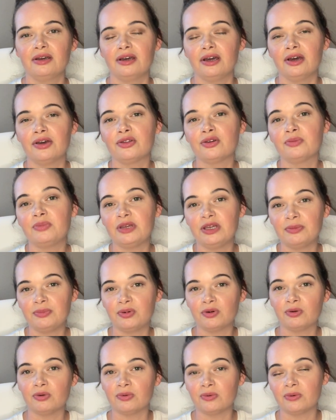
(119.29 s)
other
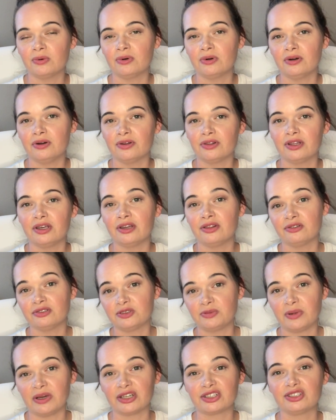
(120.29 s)
people on the other
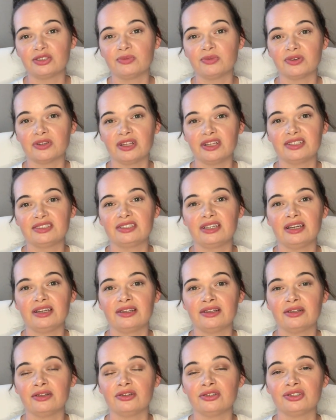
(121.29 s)
spectrum where they say
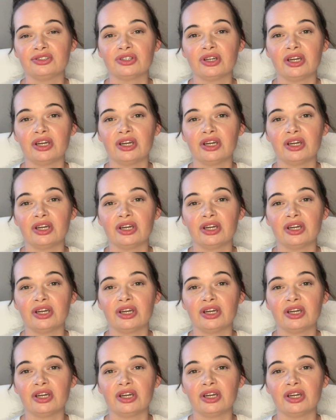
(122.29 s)
that the